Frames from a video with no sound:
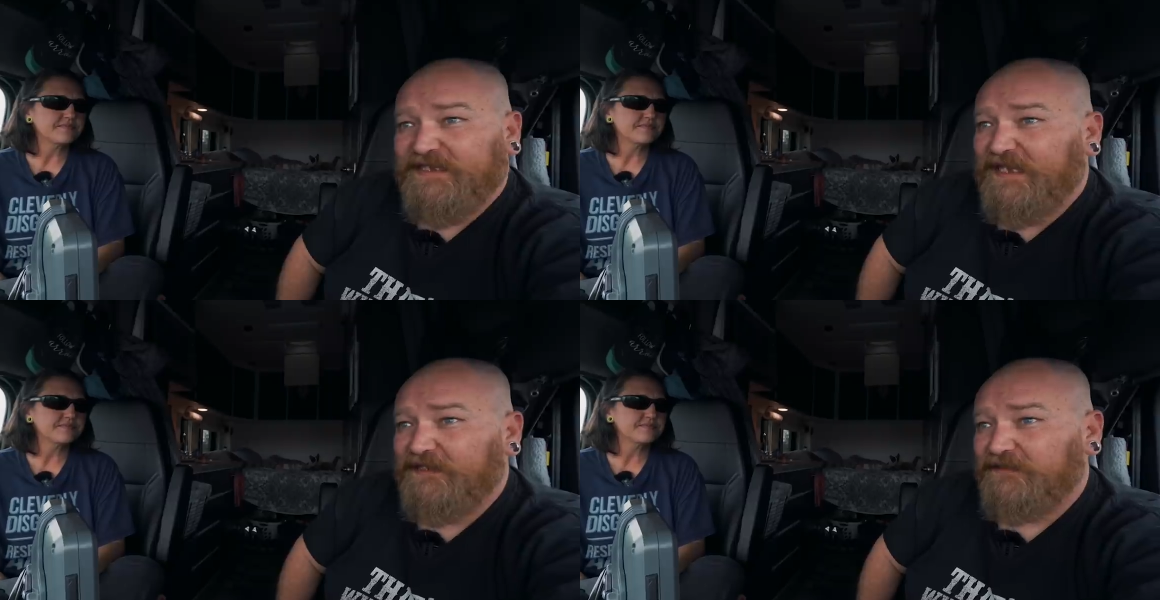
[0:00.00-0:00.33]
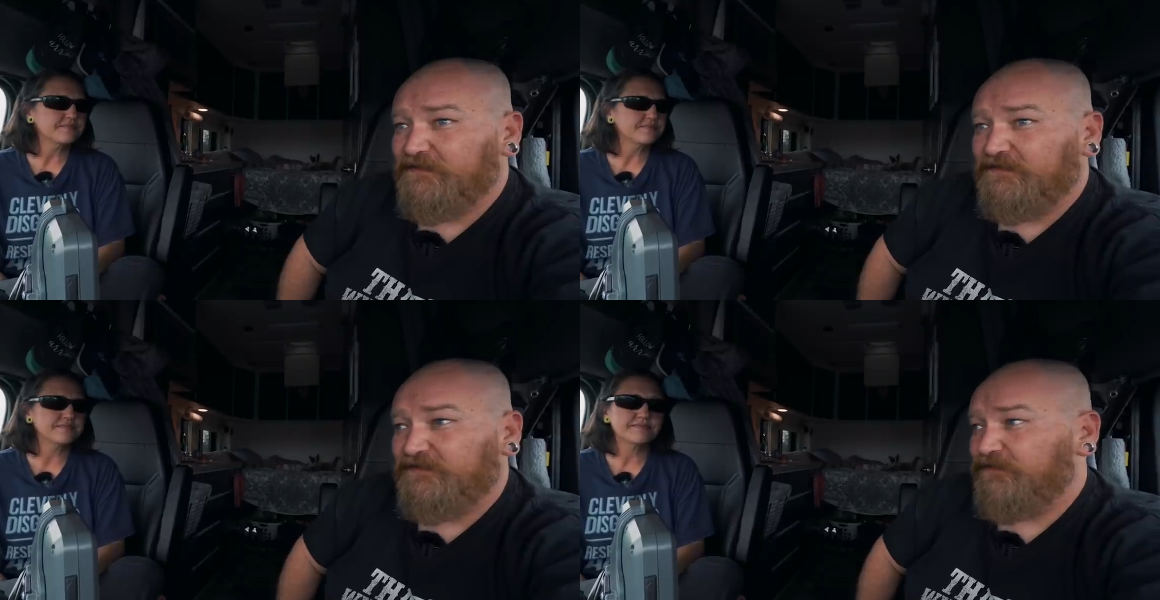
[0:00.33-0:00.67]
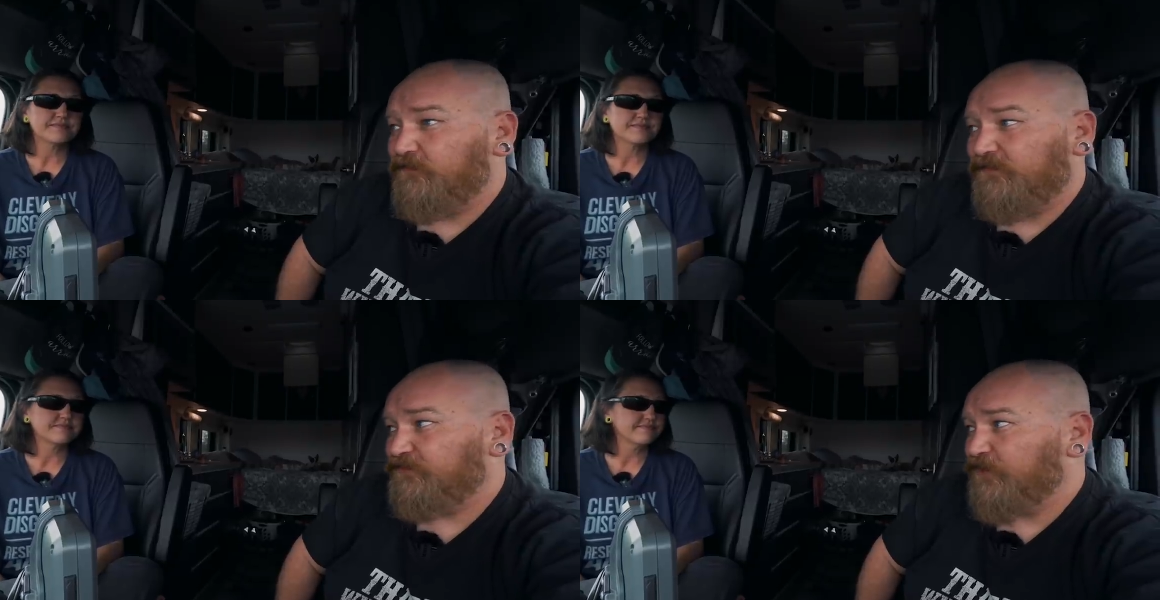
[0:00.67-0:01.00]
Speaker 1: can't do
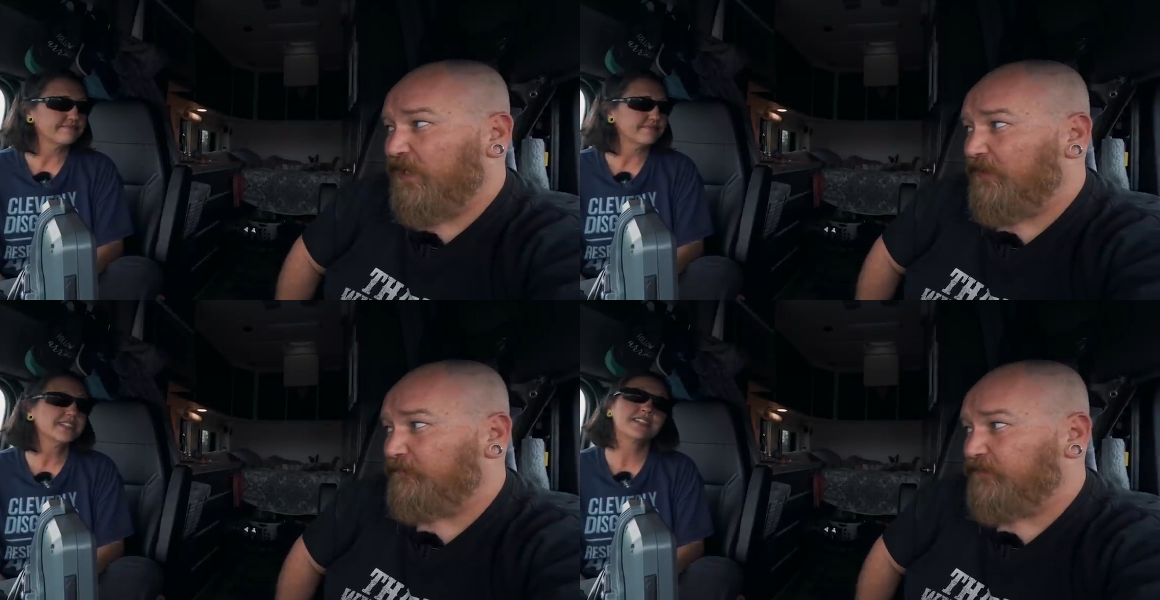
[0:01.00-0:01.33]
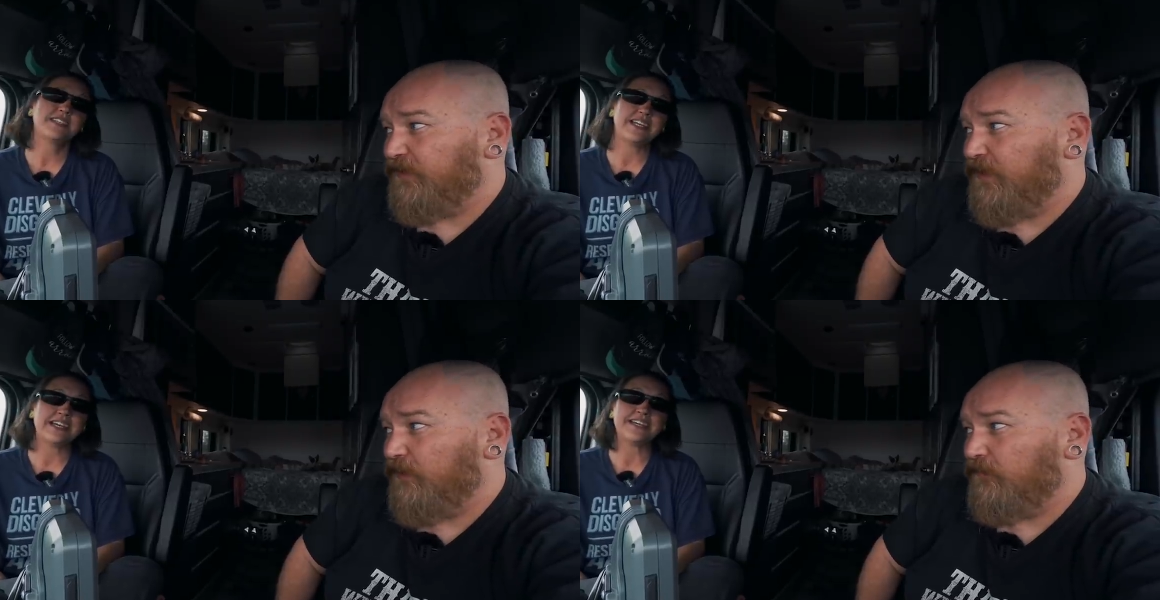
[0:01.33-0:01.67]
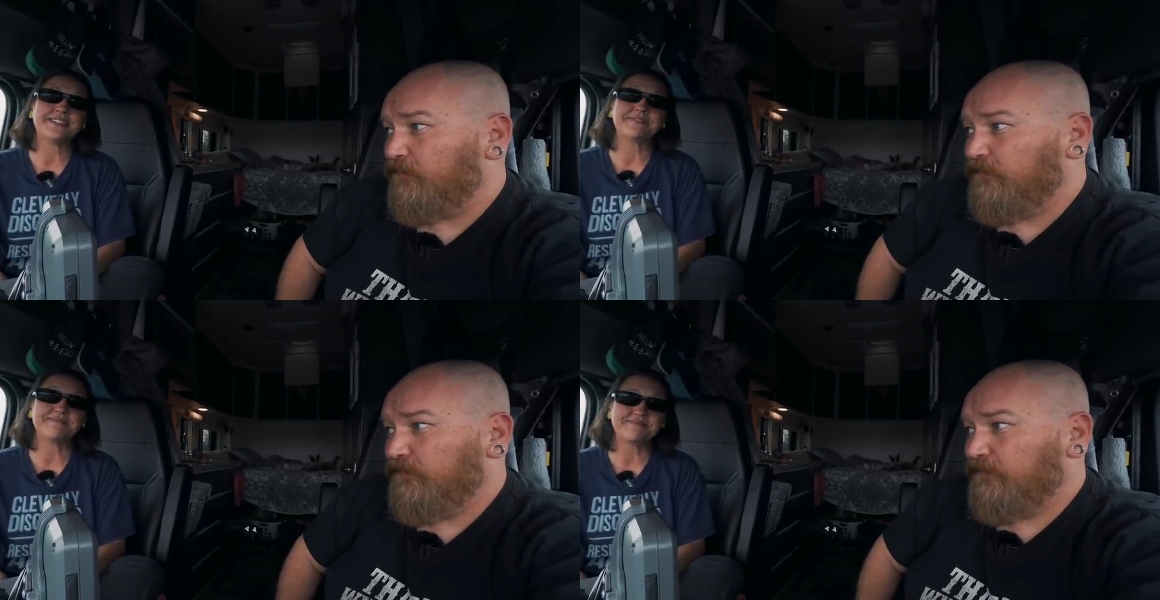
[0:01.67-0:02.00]
the job. You yeah. know.